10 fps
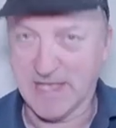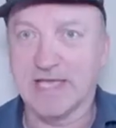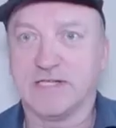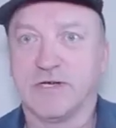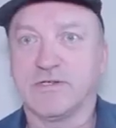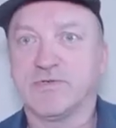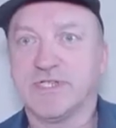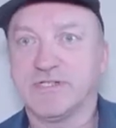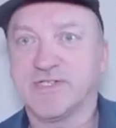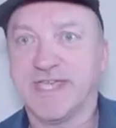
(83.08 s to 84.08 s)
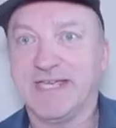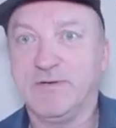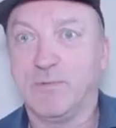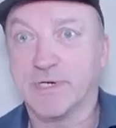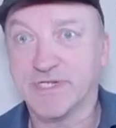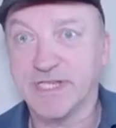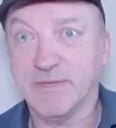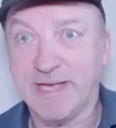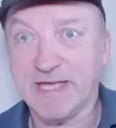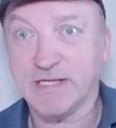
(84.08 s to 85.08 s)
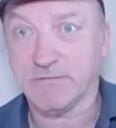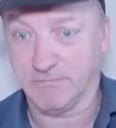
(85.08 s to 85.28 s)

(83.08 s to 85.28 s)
And are you still seeing what is in the packet?